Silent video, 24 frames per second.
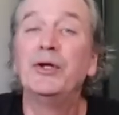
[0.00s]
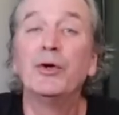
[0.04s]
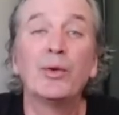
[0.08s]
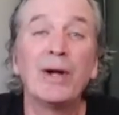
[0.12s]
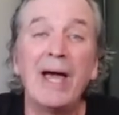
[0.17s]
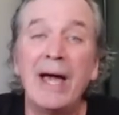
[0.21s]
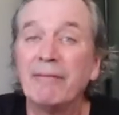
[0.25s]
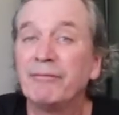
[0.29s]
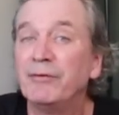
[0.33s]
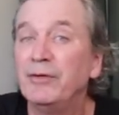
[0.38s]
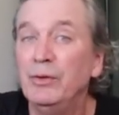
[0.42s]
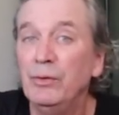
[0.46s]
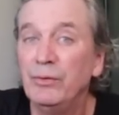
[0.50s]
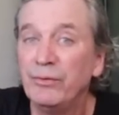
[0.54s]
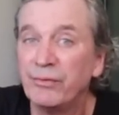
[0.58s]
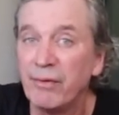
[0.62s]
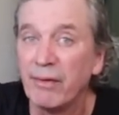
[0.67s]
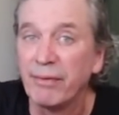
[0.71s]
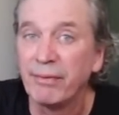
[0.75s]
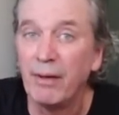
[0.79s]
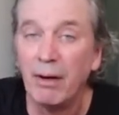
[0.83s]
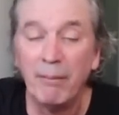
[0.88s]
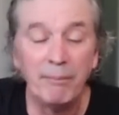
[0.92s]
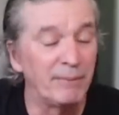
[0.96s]
We don't have to use
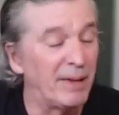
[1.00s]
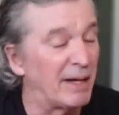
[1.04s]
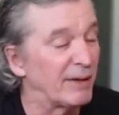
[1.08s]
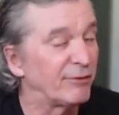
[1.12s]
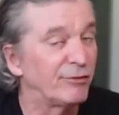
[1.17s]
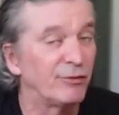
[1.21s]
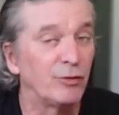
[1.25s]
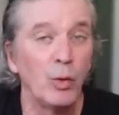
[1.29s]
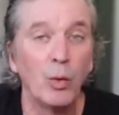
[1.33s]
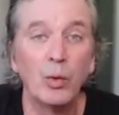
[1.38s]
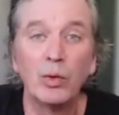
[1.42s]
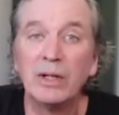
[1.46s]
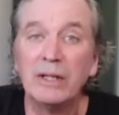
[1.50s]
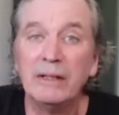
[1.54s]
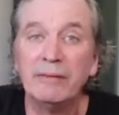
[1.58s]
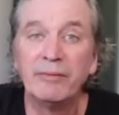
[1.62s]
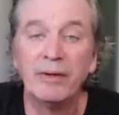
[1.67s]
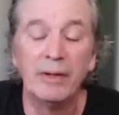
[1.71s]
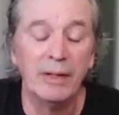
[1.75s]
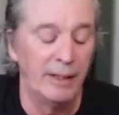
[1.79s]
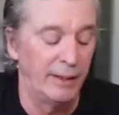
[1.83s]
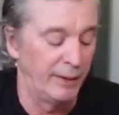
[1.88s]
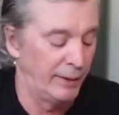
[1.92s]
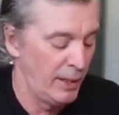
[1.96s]
the thumb. That's totally
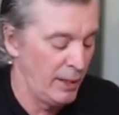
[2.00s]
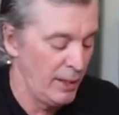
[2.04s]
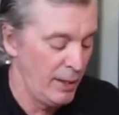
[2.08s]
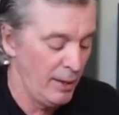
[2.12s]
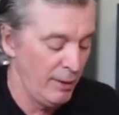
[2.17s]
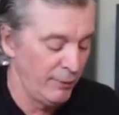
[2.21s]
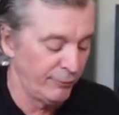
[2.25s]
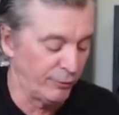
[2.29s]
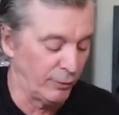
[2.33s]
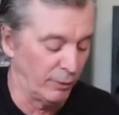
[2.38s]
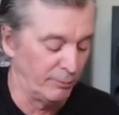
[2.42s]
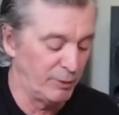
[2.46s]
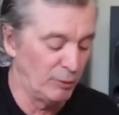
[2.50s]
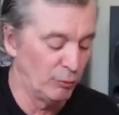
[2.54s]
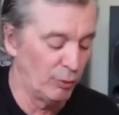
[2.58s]
fine. So let